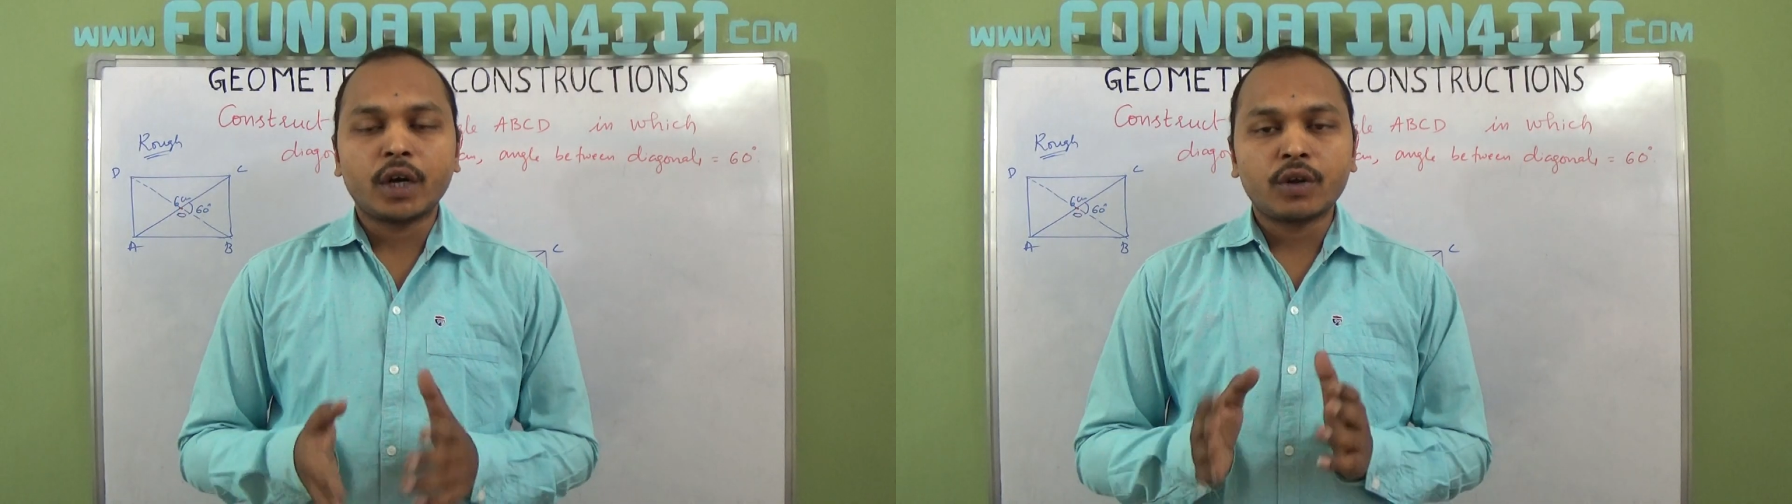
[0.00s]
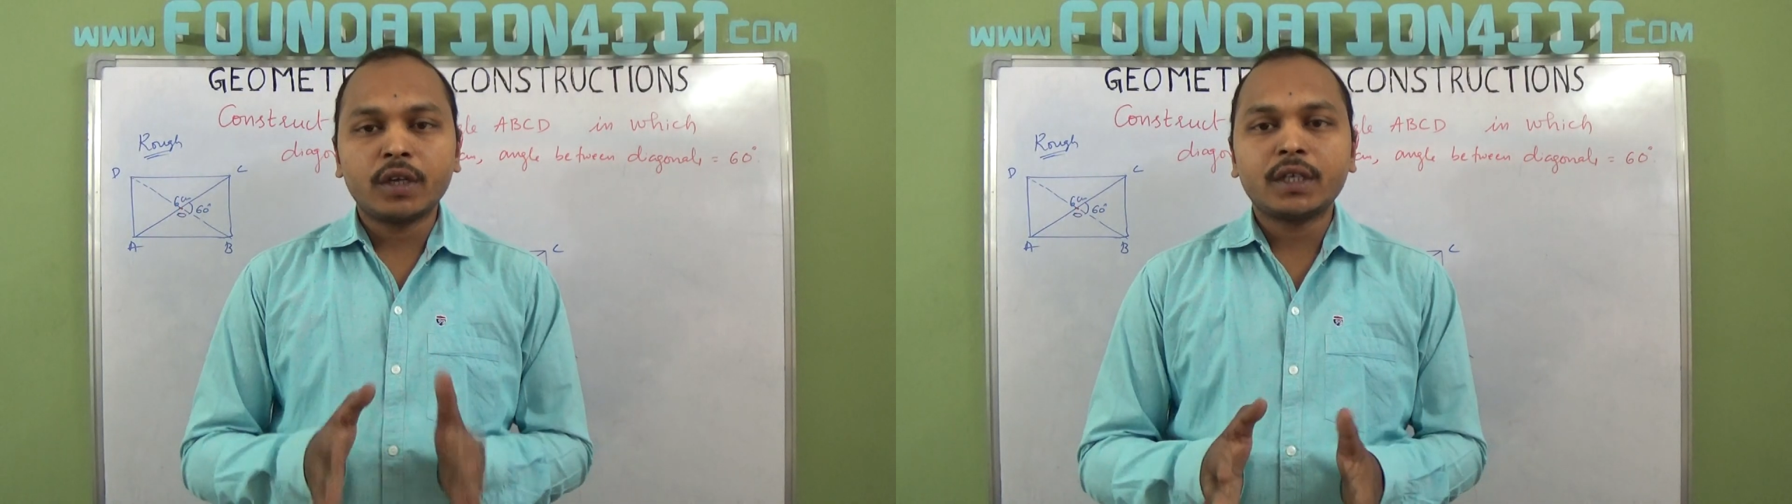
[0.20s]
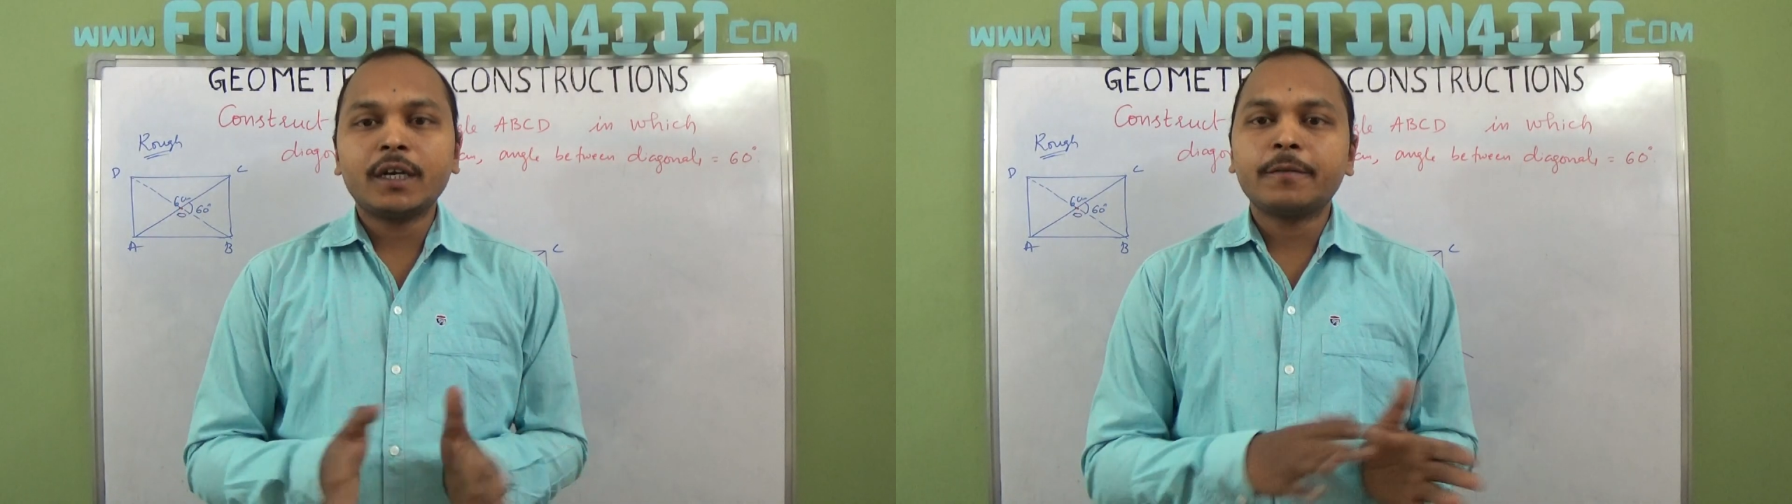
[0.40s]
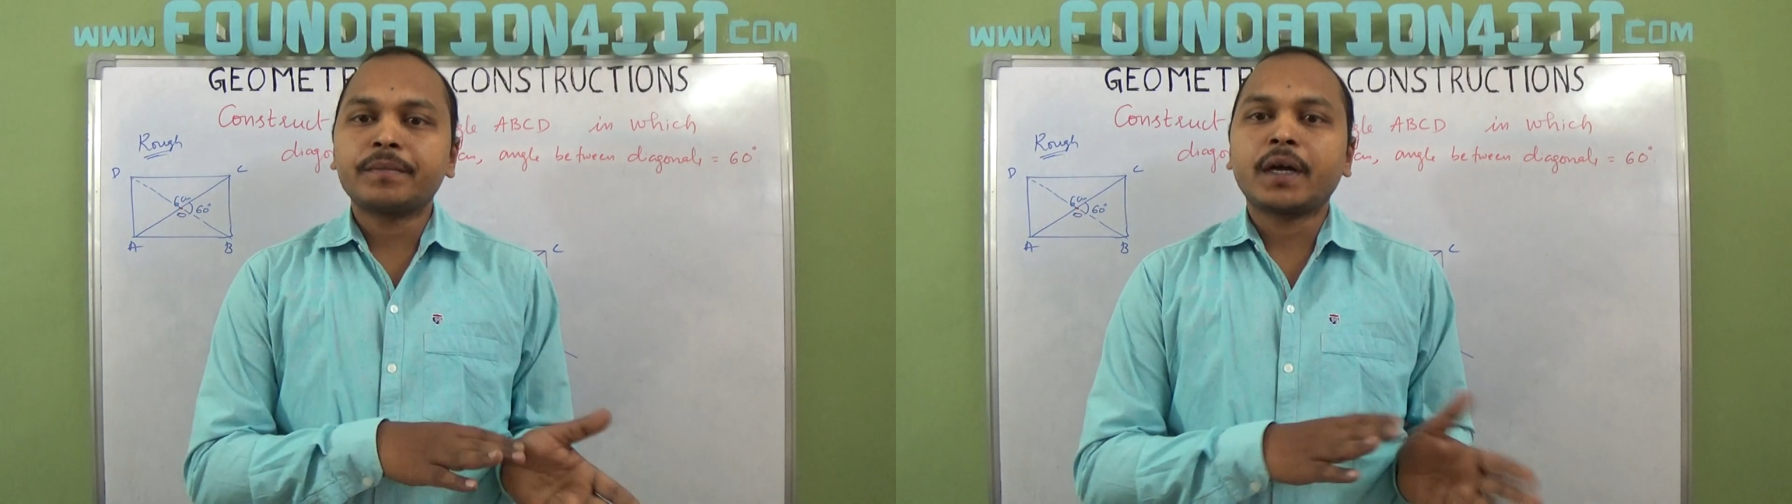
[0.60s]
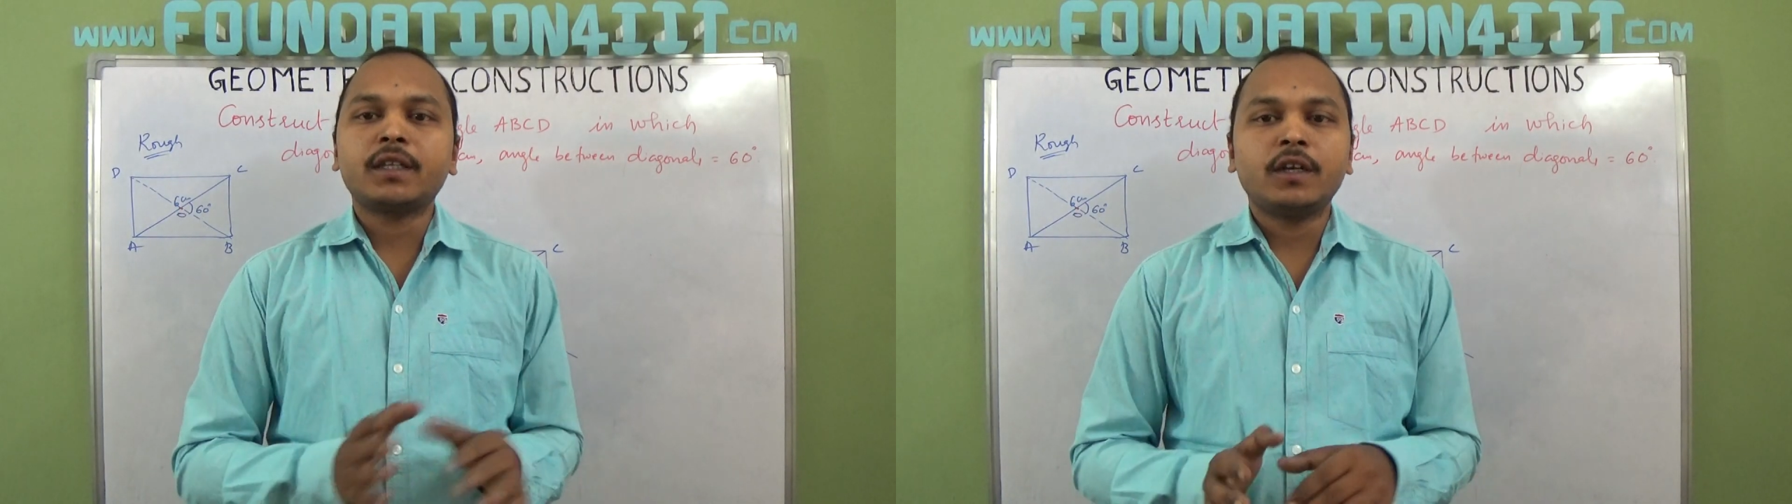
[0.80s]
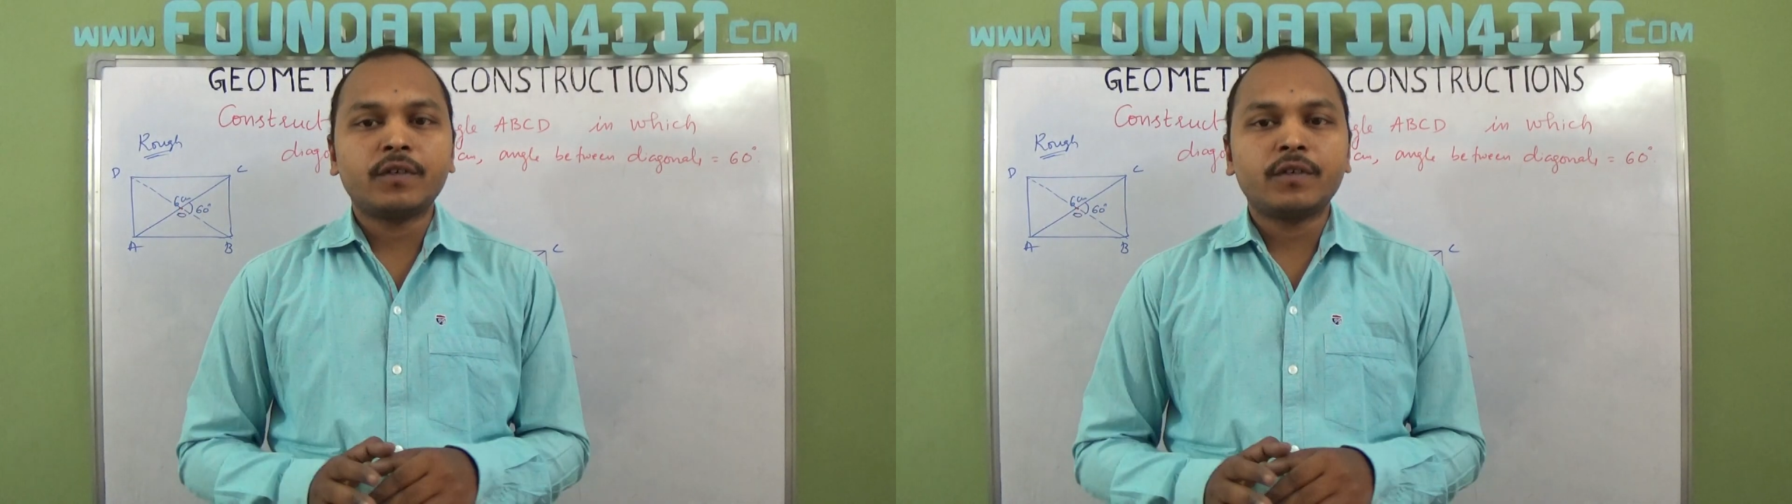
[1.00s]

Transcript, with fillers: Not only that, other